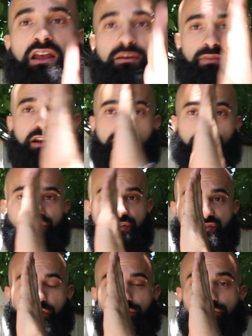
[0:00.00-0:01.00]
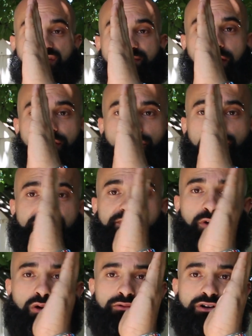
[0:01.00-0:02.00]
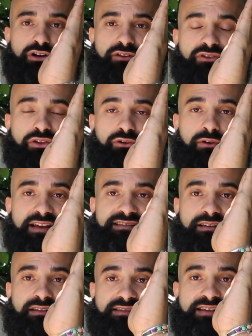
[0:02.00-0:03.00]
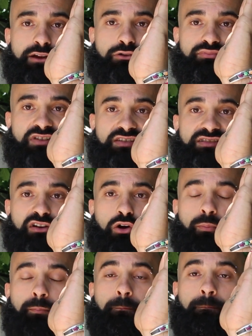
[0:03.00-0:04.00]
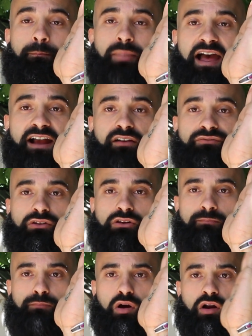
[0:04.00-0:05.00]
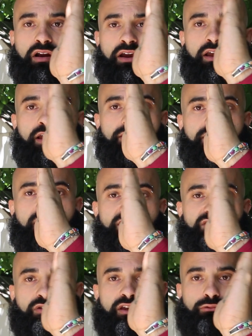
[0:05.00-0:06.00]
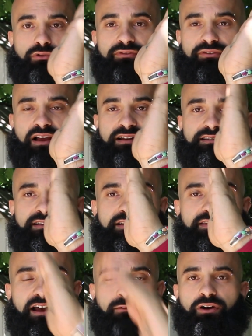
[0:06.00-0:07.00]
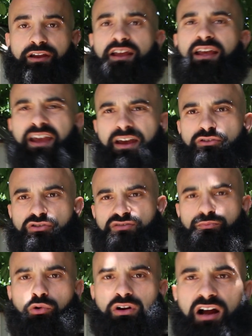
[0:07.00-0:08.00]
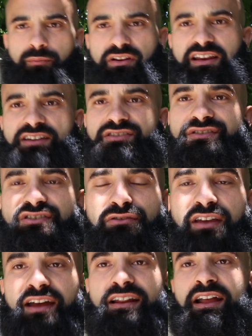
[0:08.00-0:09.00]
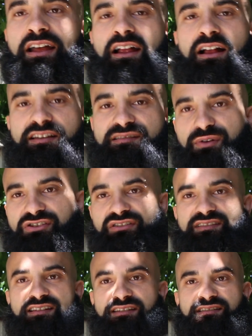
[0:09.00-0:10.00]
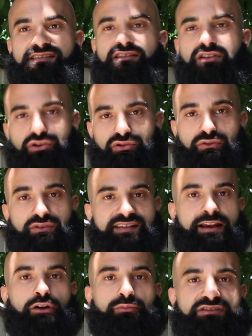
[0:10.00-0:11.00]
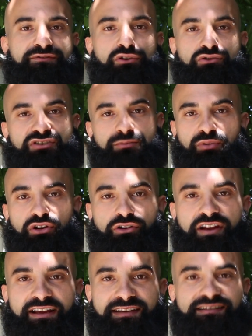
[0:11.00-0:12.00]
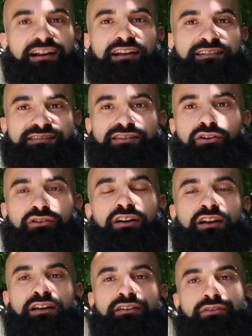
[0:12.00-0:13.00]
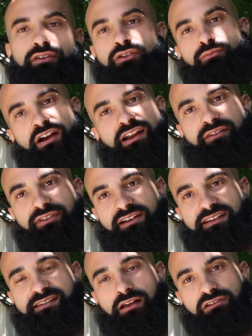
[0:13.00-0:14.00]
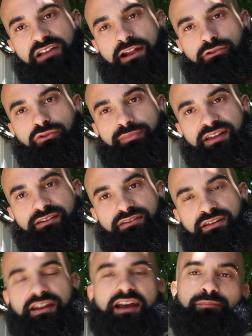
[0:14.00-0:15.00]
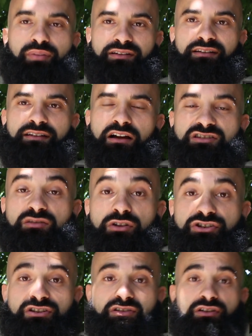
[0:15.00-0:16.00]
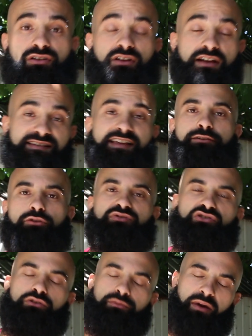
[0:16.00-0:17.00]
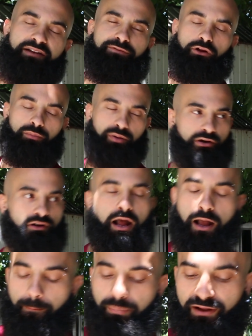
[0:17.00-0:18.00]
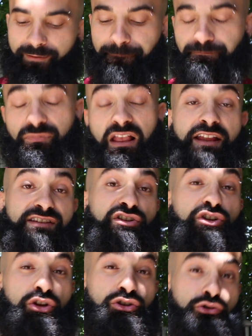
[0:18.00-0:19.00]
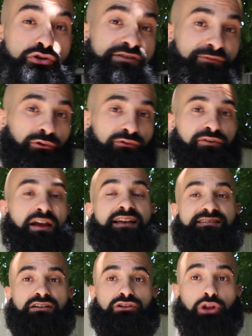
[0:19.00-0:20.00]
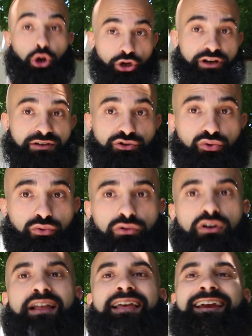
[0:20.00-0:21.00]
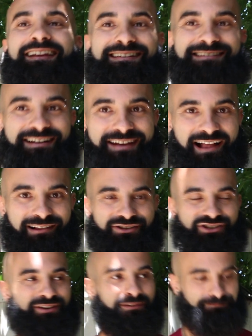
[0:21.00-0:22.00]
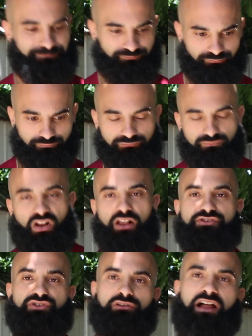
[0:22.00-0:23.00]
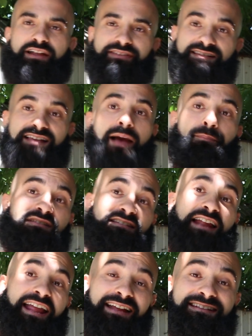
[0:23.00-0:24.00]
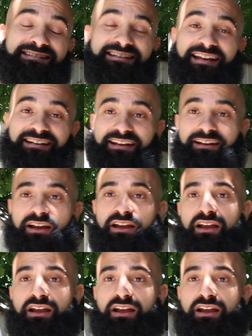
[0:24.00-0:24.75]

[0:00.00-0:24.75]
meaning when the cervical spine goes forward of the thoracic, the sacrum tends to go back of the lumbar. So they reflect in that way. And there's more complications to that, especially since your sacrum is fused, but your neck is not. So you might have a lateral bend in the neck, but not so much in the sacrum, so it might fall apart. But it's useful as a learning tool and as an analogy. So this happens in handstanding,